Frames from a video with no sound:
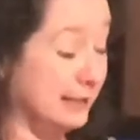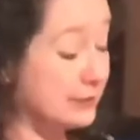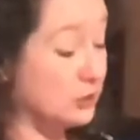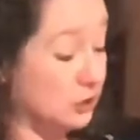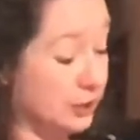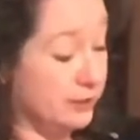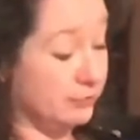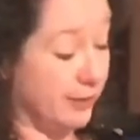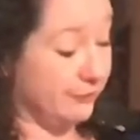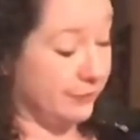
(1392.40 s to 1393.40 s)
is good
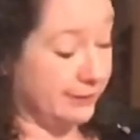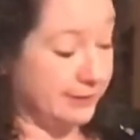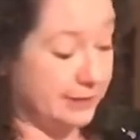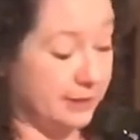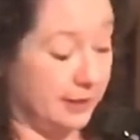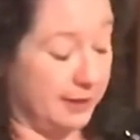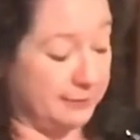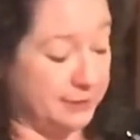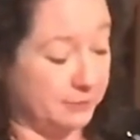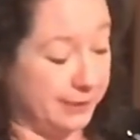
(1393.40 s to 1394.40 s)
reference
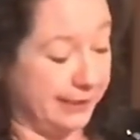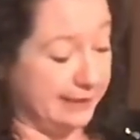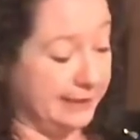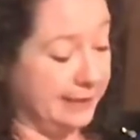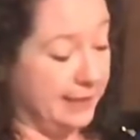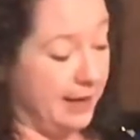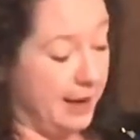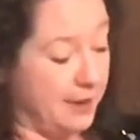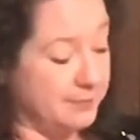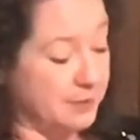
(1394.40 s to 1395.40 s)
to read.
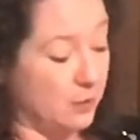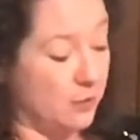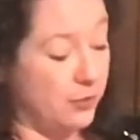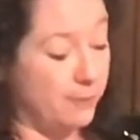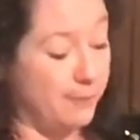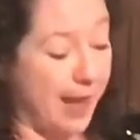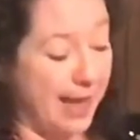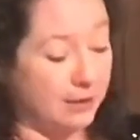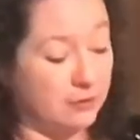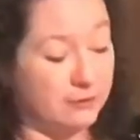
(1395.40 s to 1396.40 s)
So the
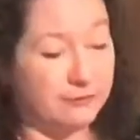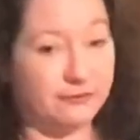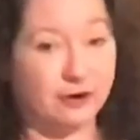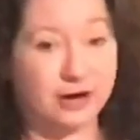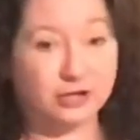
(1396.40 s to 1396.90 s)
battle for our